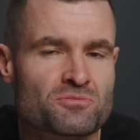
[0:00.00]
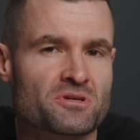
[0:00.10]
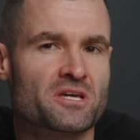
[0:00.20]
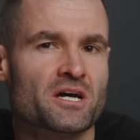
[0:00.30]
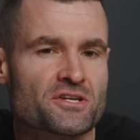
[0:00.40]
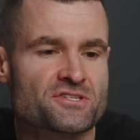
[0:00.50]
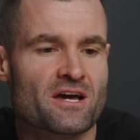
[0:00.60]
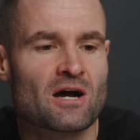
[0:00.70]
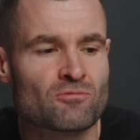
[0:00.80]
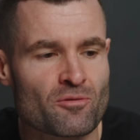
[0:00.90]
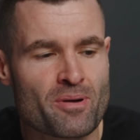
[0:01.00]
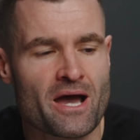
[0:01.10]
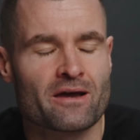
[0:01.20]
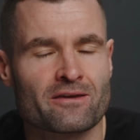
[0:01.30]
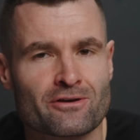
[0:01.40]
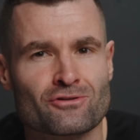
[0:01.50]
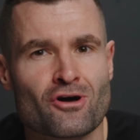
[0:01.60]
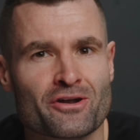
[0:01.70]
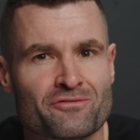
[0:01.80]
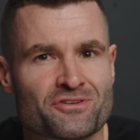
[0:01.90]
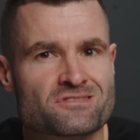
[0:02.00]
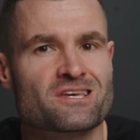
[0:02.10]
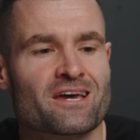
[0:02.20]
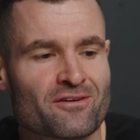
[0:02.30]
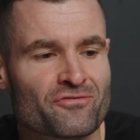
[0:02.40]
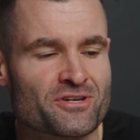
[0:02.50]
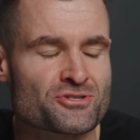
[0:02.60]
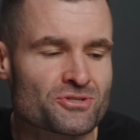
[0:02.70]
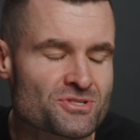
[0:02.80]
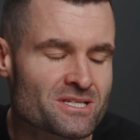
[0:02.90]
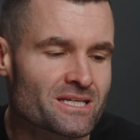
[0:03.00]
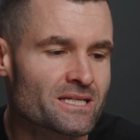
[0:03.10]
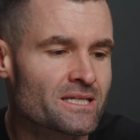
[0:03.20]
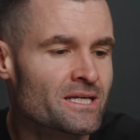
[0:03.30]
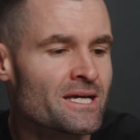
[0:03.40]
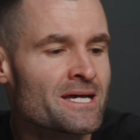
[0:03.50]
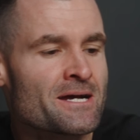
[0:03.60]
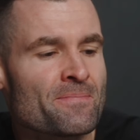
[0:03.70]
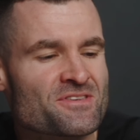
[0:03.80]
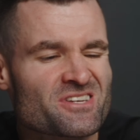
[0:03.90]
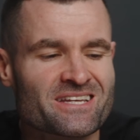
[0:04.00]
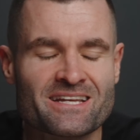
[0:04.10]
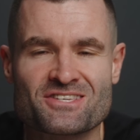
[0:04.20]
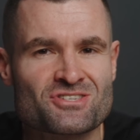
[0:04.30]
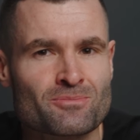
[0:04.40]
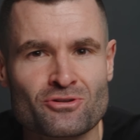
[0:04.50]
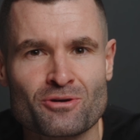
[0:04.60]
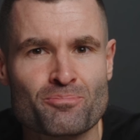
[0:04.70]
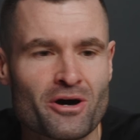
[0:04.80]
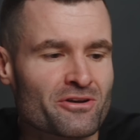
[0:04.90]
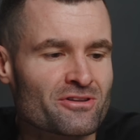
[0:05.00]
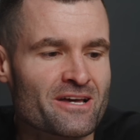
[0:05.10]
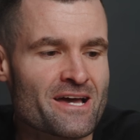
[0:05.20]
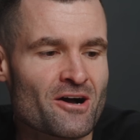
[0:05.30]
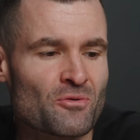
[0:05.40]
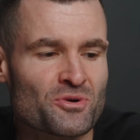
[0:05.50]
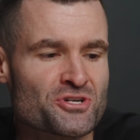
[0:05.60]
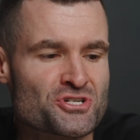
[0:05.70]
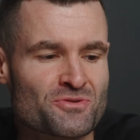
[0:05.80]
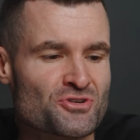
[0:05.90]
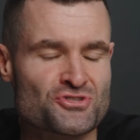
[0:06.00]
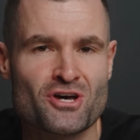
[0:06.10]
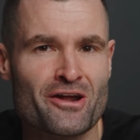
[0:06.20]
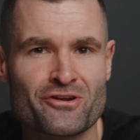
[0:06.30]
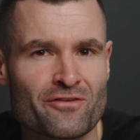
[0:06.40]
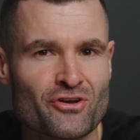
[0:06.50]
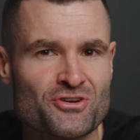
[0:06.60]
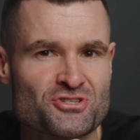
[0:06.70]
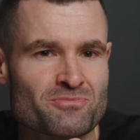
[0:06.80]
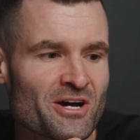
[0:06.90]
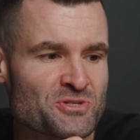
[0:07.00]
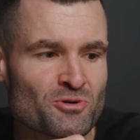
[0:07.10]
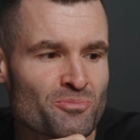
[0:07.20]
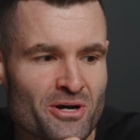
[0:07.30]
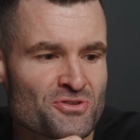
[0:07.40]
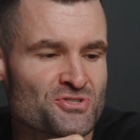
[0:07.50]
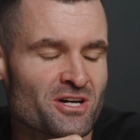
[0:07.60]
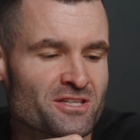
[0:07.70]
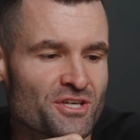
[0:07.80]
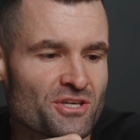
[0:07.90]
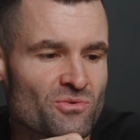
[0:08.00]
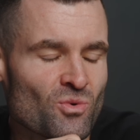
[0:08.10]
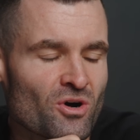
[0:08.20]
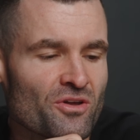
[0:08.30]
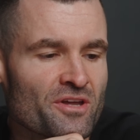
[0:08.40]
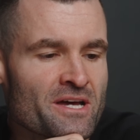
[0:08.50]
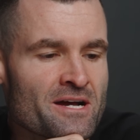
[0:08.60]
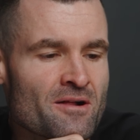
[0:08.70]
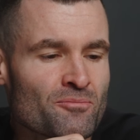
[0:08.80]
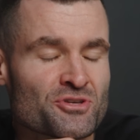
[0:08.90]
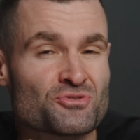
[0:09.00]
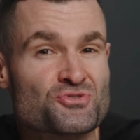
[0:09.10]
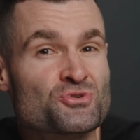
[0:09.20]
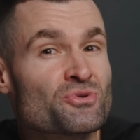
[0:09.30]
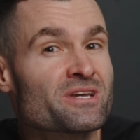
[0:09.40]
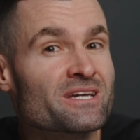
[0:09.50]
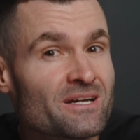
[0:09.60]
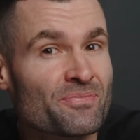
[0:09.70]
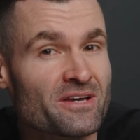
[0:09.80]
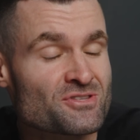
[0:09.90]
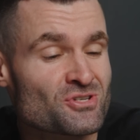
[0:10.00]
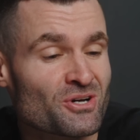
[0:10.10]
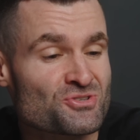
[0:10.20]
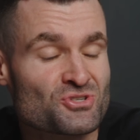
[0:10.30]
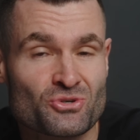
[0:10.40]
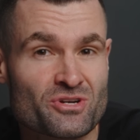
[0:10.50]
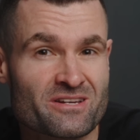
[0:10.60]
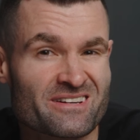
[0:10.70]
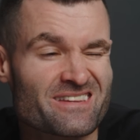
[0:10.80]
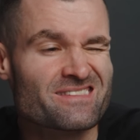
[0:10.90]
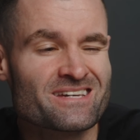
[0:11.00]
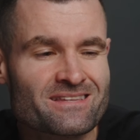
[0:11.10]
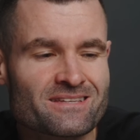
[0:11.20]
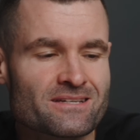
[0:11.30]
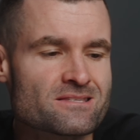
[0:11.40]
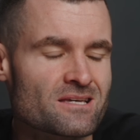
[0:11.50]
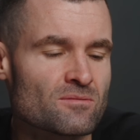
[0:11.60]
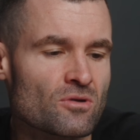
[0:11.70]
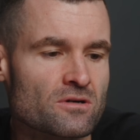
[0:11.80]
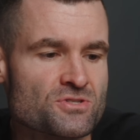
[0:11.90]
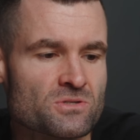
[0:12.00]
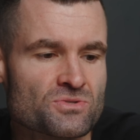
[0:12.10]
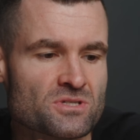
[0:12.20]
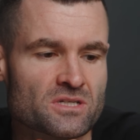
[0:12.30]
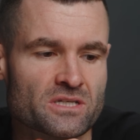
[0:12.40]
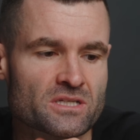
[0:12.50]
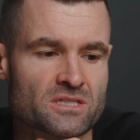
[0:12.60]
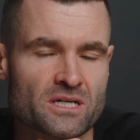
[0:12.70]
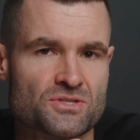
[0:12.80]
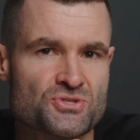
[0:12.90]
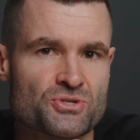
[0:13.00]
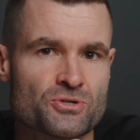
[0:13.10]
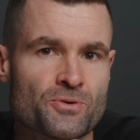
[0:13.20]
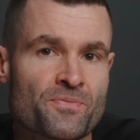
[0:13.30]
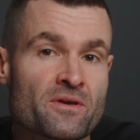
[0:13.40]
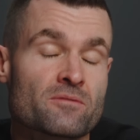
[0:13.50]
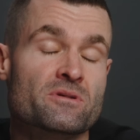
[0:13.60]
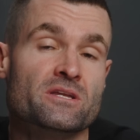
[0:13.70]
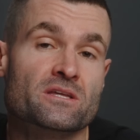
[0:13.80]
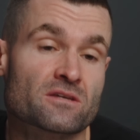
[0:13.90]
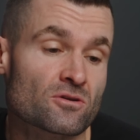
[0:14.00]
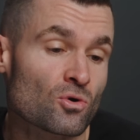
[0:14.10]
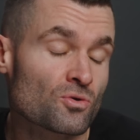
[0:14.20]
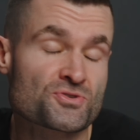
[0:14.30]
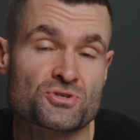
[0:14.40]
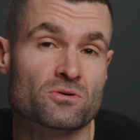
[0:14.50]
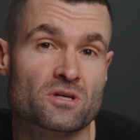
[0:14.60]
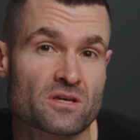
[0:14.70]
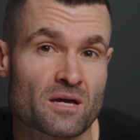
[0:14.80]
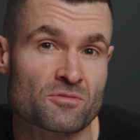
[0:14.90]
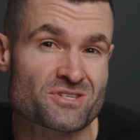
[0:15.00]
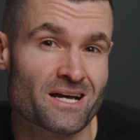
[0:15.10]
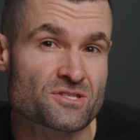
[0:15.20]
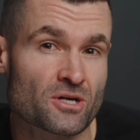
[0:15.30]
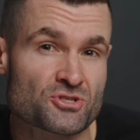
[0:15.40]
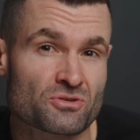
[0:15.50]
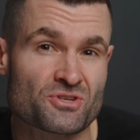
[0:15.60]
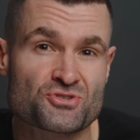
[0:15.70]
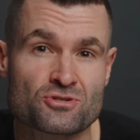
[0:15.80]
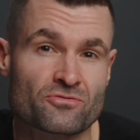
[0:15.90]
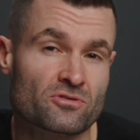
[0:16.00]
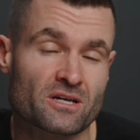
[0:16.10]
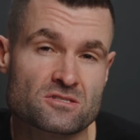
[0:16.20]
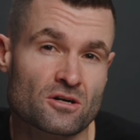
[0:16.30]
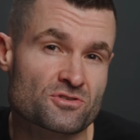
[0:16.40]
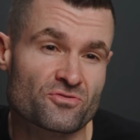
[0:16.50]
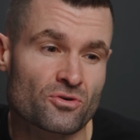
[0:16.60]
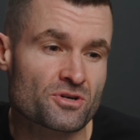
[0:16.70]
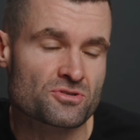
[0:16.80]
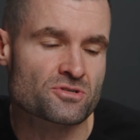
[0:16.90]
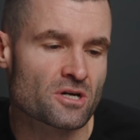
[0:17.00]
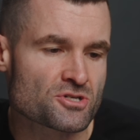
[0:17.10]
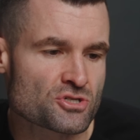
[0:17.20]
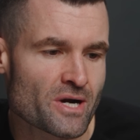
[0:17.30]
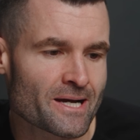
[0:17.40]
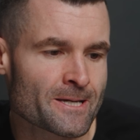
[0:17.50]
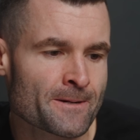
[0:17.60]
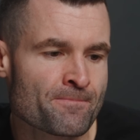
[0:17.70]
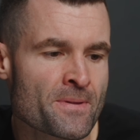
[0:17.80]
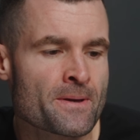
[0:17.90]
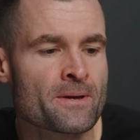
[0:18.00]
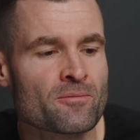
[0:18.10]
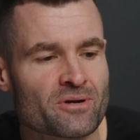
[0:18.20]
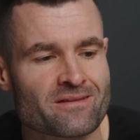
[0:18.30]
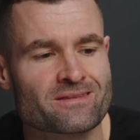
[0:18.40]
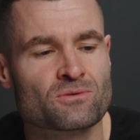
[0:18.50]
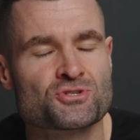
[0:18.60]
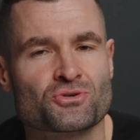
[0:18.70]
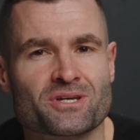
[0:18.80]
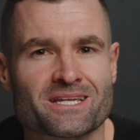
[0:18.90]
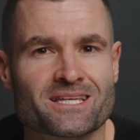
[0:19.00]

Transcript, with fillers: to be cut down while packing a lot of the tech features in. It's gonna get a similar button layout, which there's not enough customizable buttons on the E1, but you do get a touch screen. And I think the E10 Mark II is gonna get that too, meaning that old Sony cameras had touch screens too for like touch focus or touch tracking. But I think what you'll get